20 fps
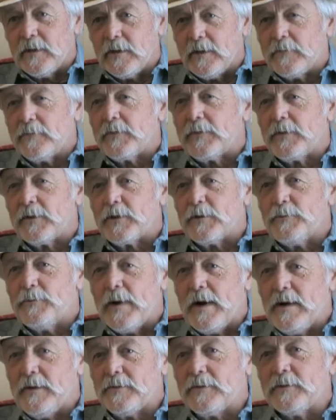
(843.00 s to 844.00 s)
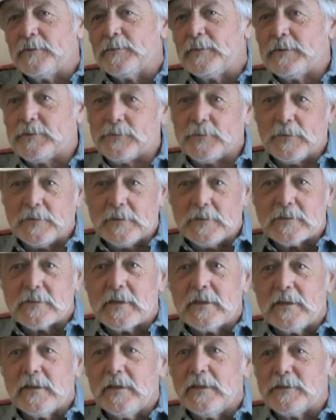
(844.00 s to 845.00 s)
Everything about them is what this
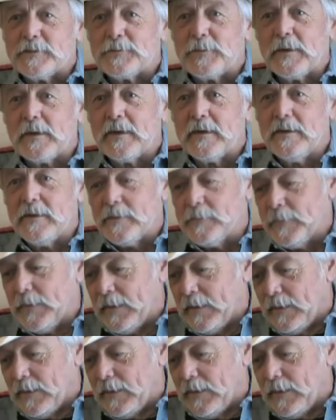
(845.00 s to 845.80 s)
kid has become.